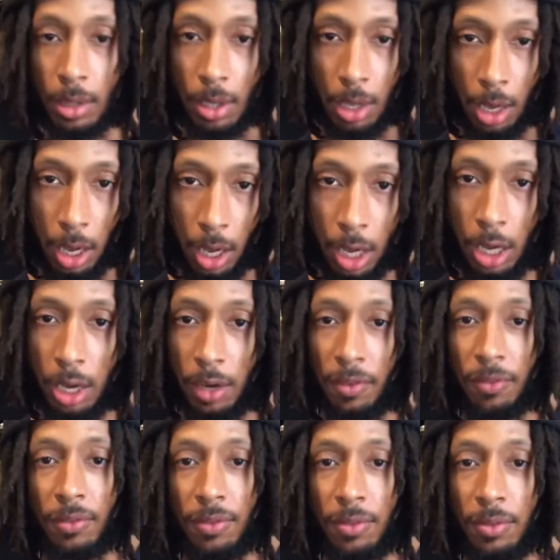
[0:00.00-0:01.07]
of
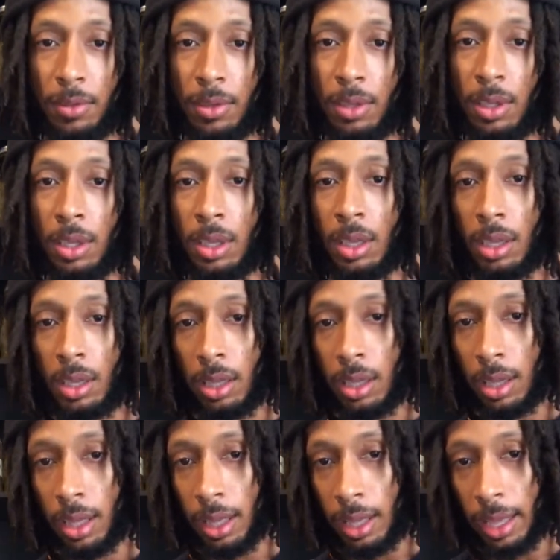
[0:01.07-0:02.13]

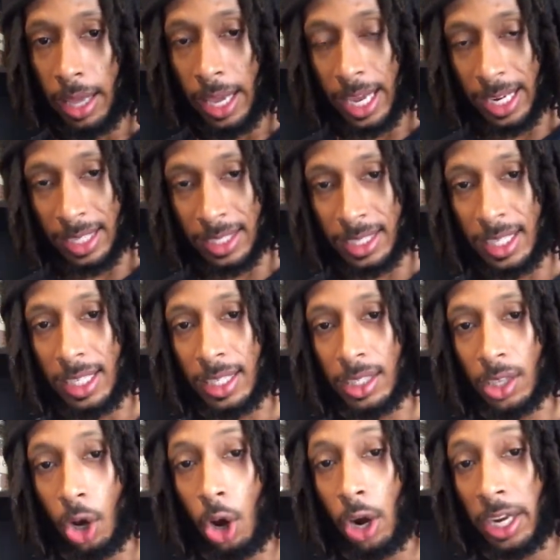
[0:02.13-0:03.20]
a disease,
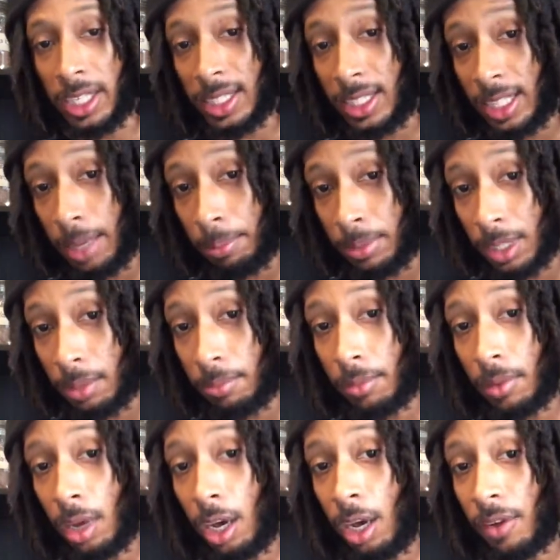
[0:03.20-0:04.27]
or a symptom
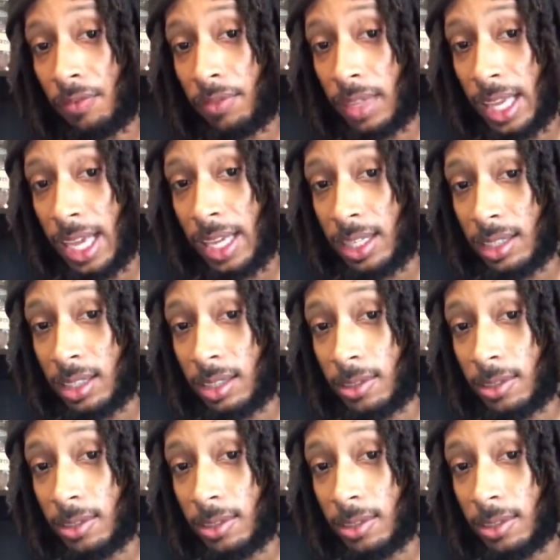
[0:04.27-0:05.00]
of things